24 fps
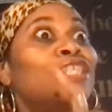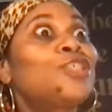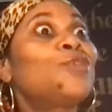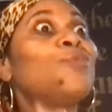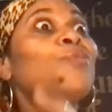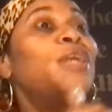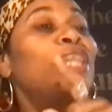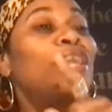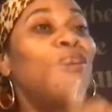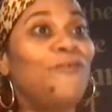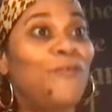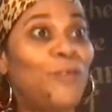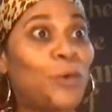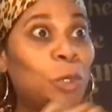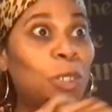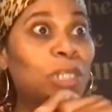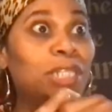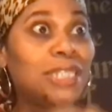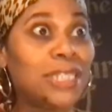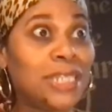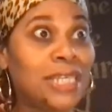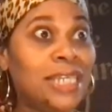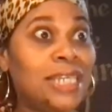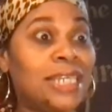
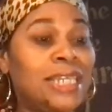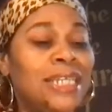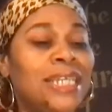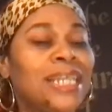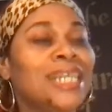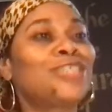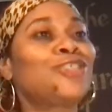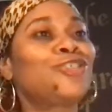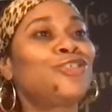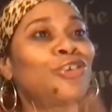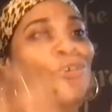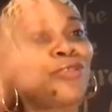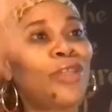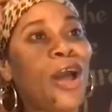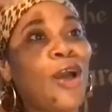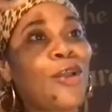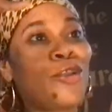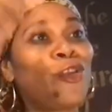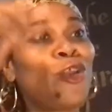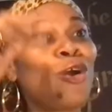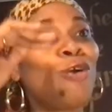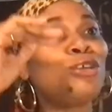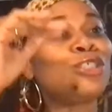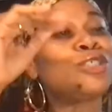2014 because the
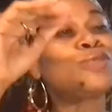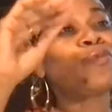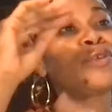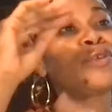notes,